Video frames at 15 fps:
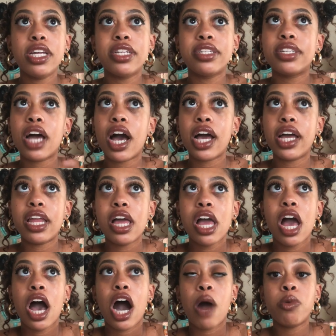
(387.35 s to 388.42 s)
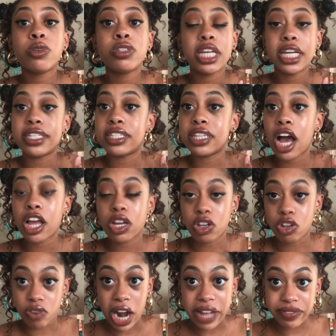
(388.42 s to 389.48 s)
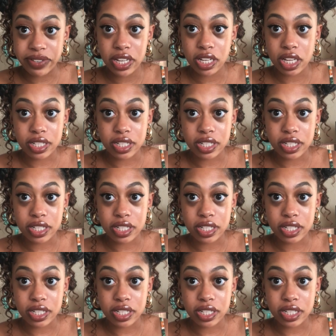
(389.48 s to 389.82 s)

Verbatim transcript: It's not, I won't say it's not graphic.